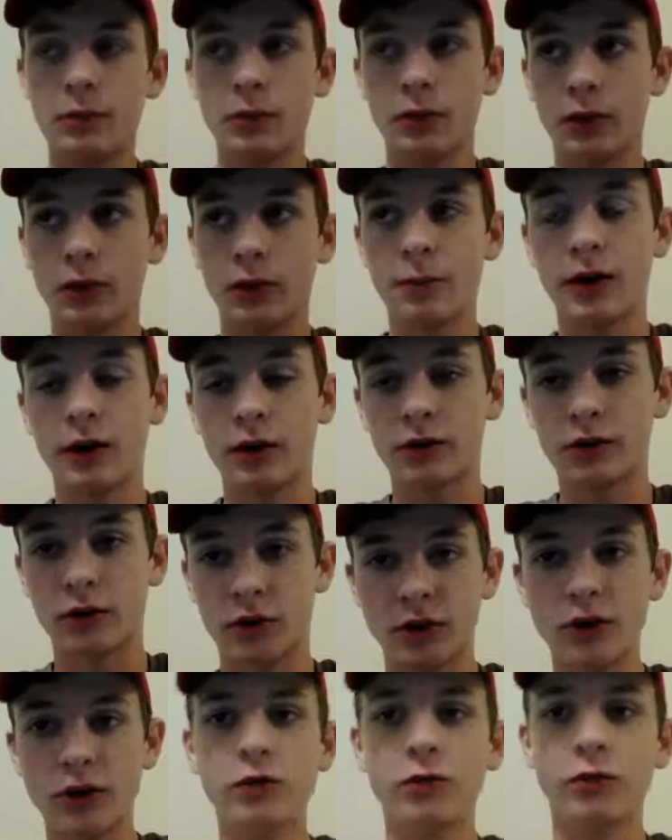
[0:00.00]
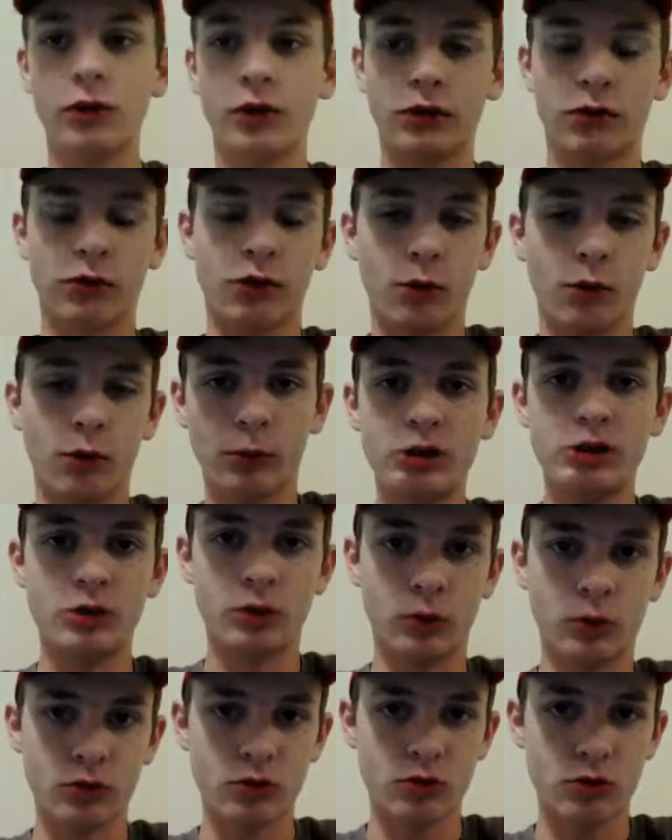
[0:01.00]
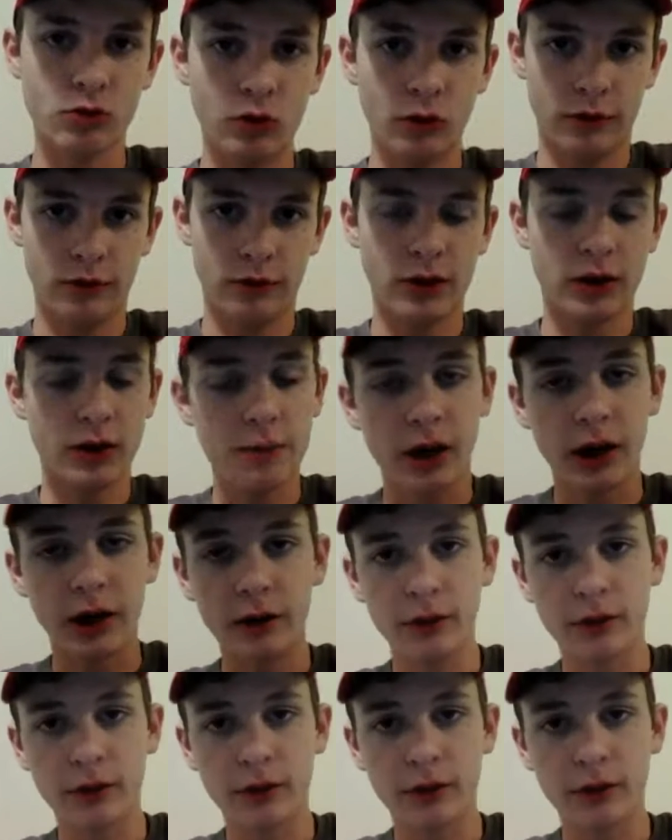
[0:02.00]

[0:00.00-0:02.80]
empire is successful is the regional control of the empire.